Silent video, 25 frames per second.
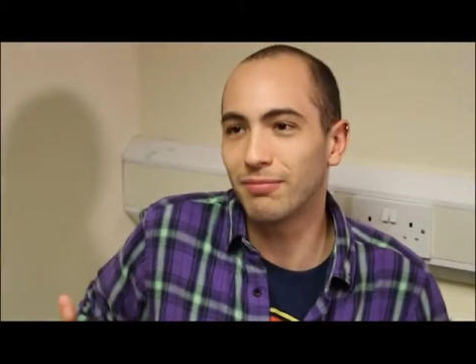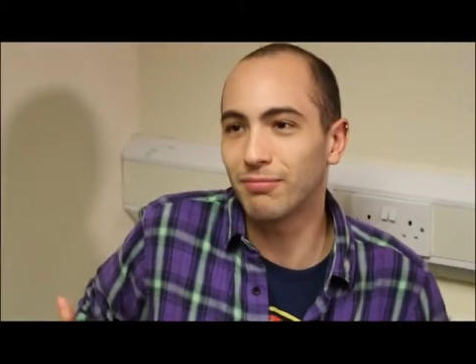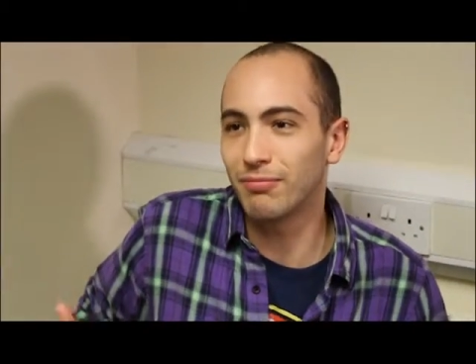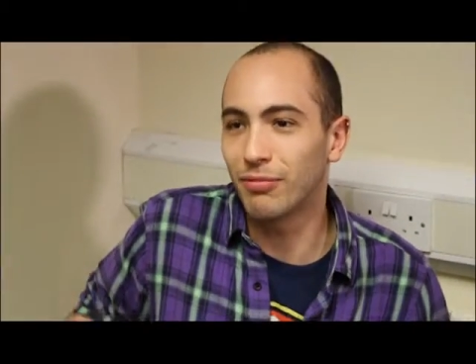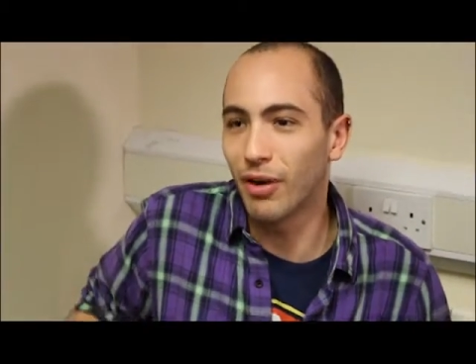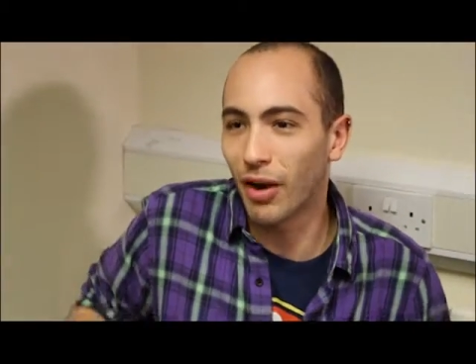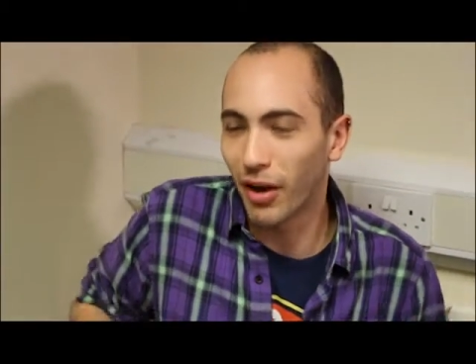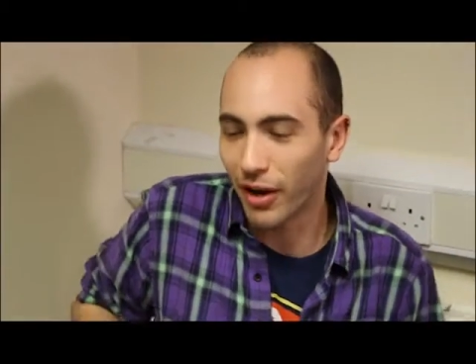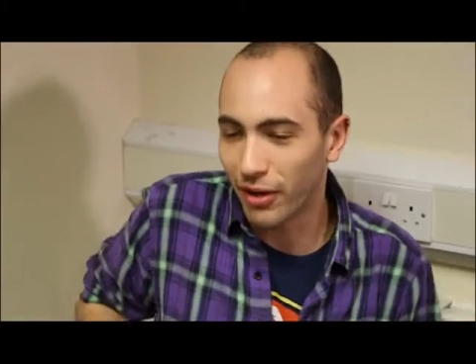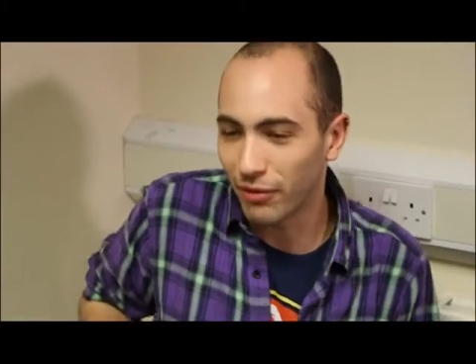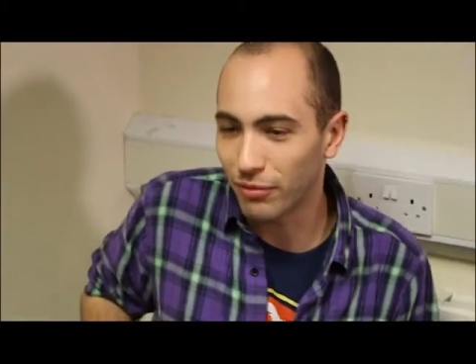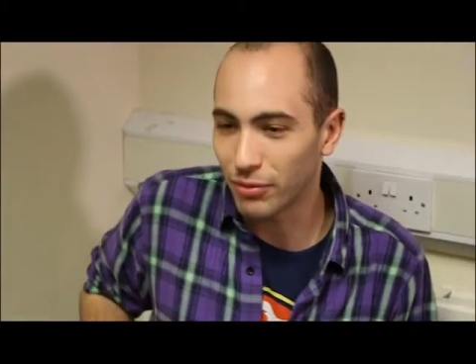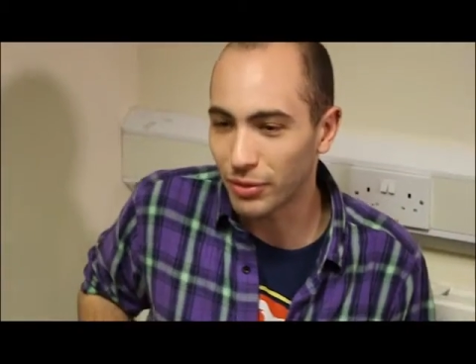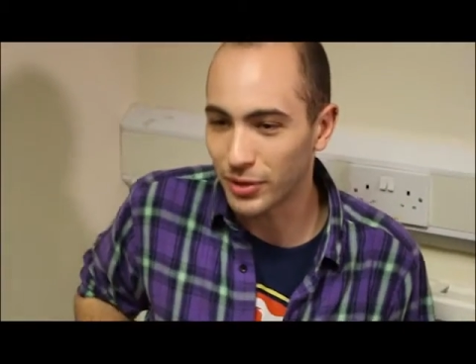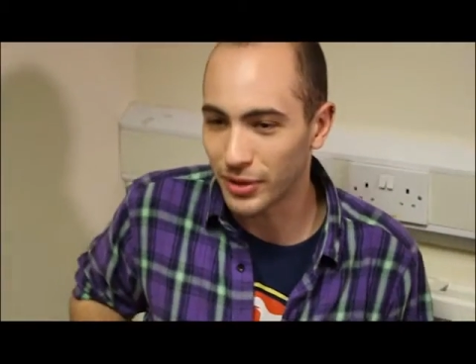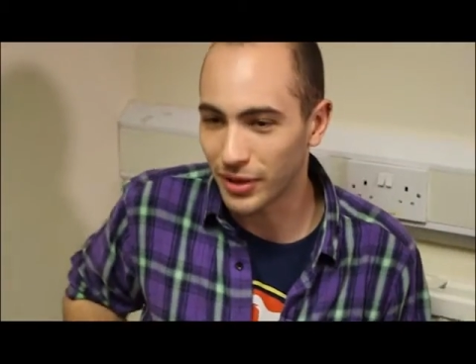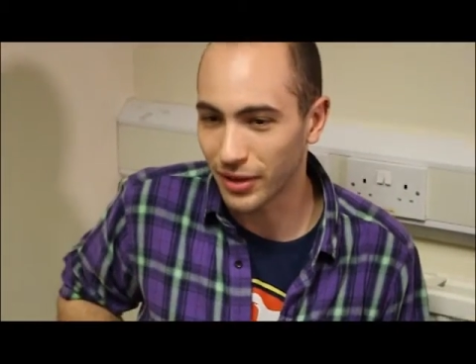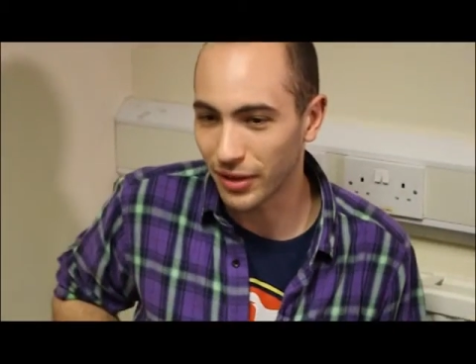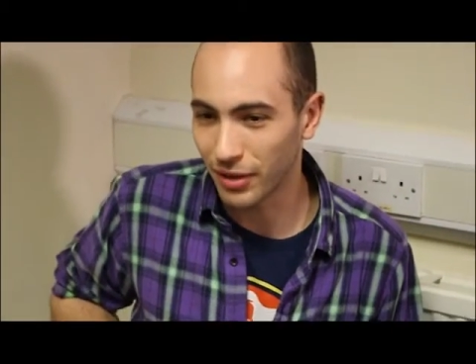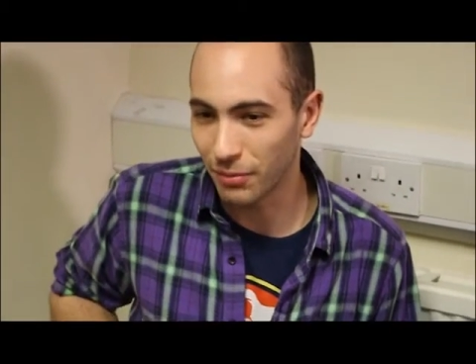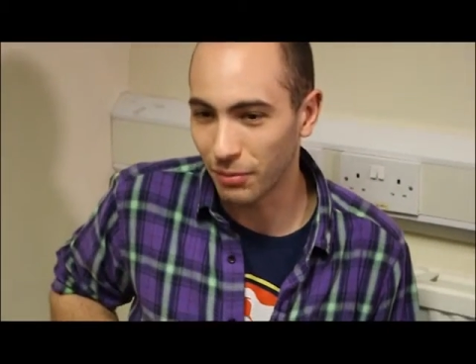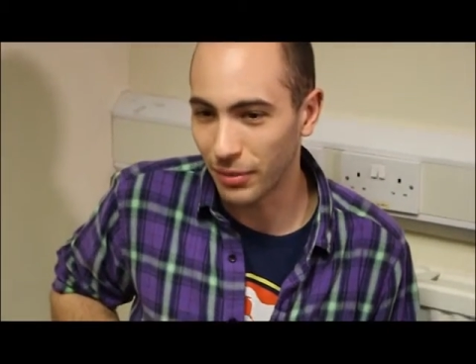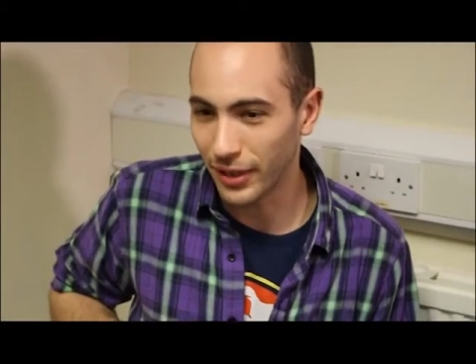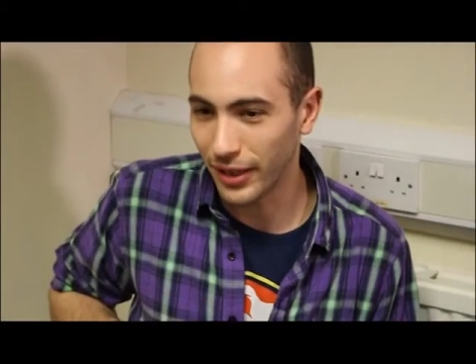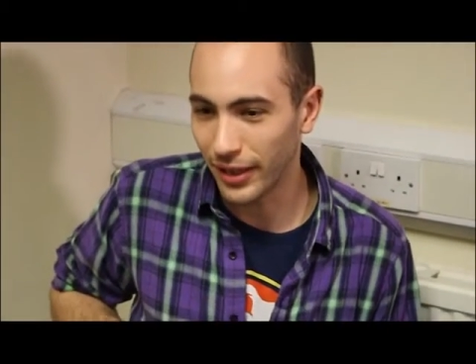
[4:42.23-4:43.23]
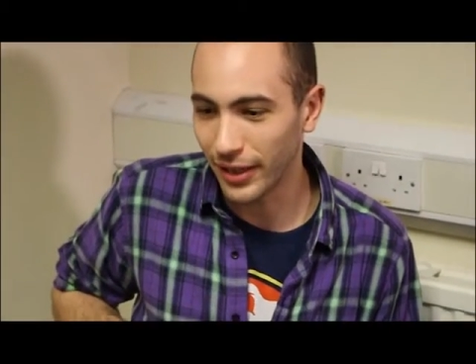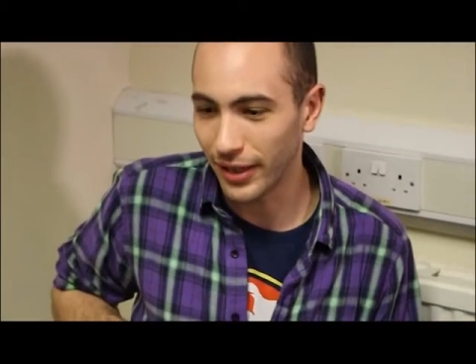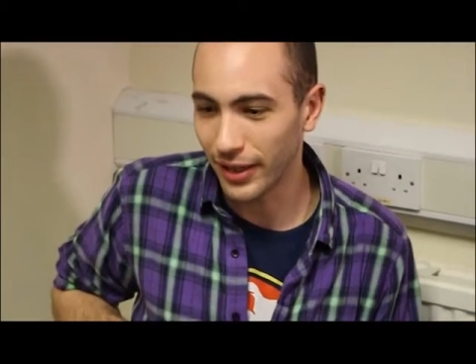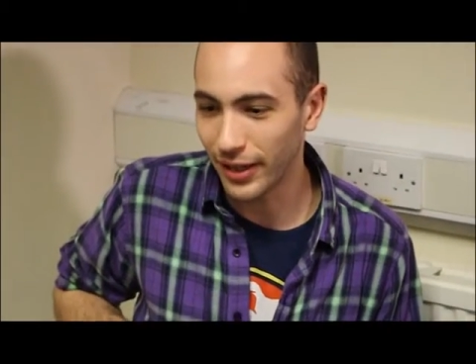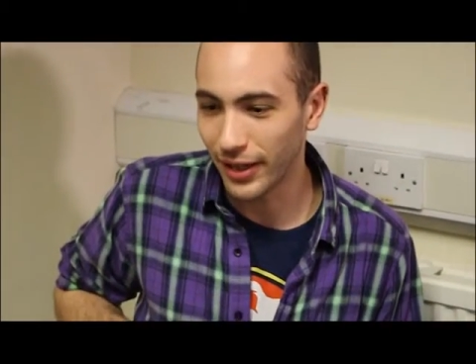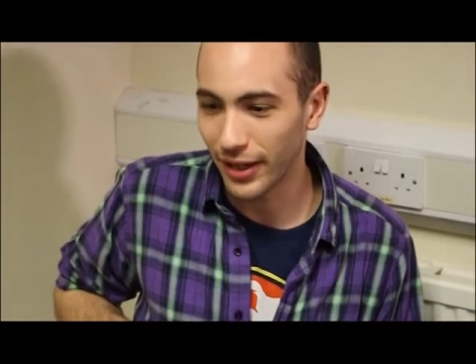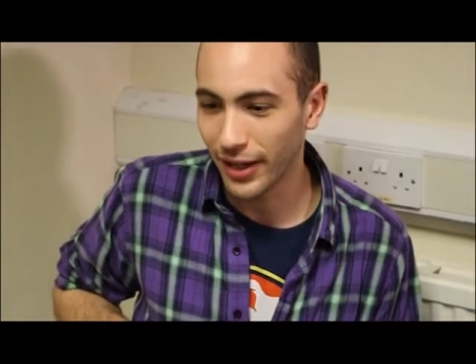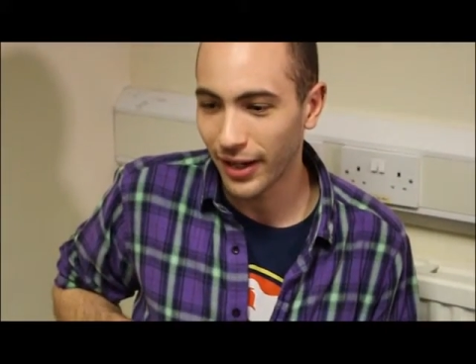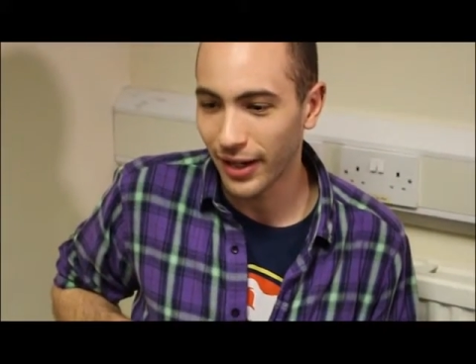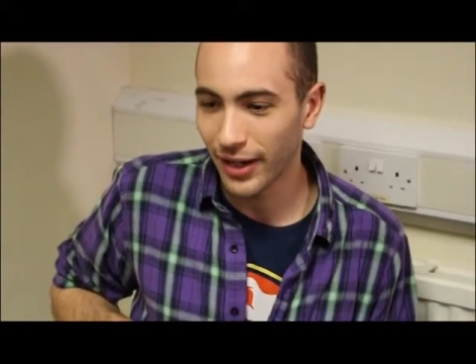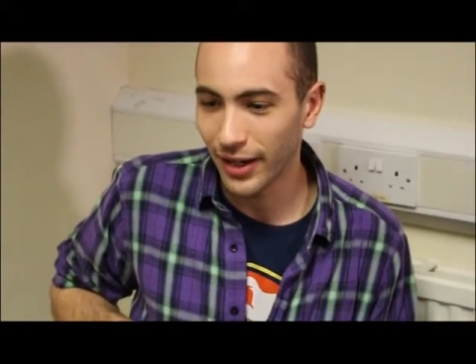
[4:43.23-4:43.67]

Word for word: the life was going to be